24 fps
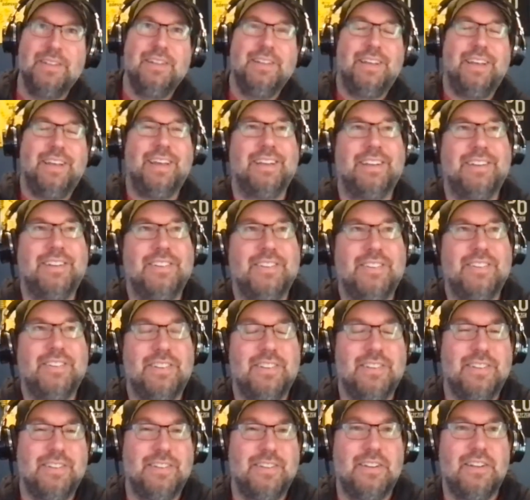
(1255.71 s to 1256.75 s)
and
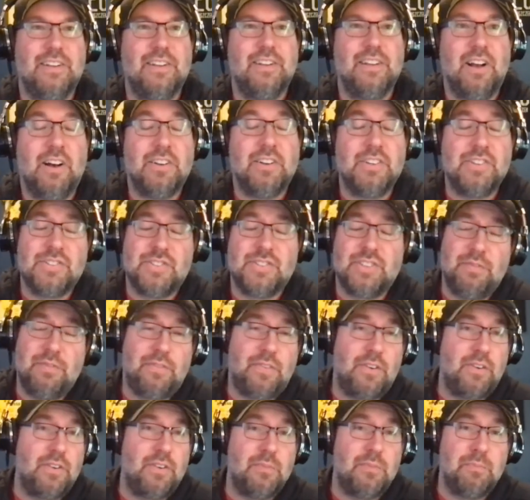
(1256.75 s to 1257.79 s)
honestly,
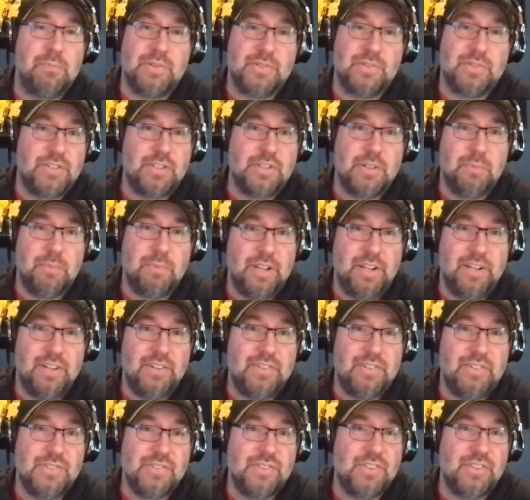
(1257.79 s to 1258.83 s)
for position
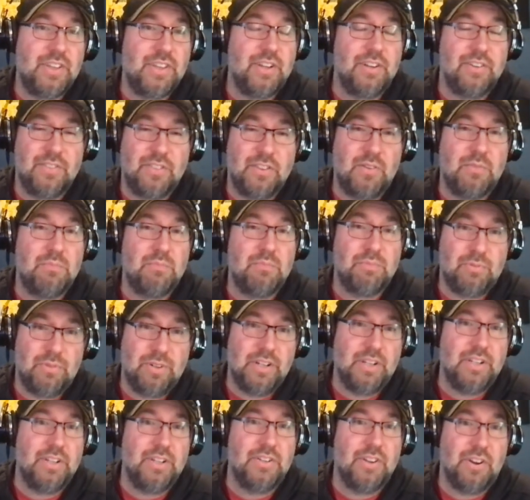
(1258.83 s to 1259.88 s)
players, they're they're pretty
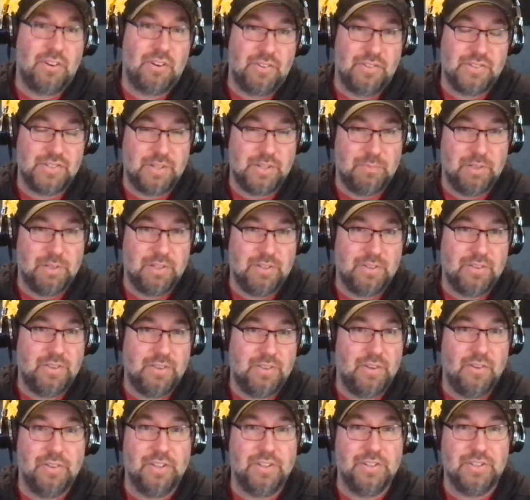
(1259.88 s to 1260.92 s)
darn similar. The
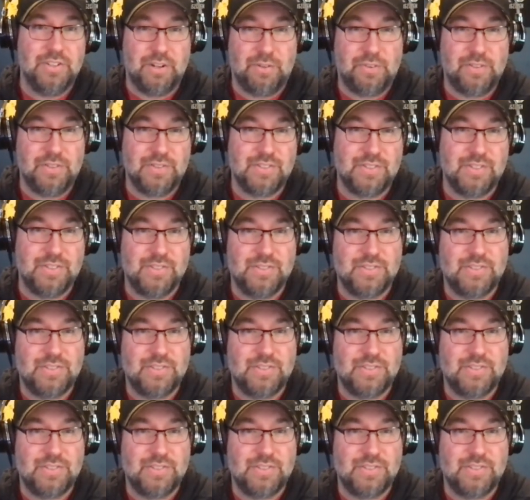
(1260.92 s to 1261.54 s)
only difference is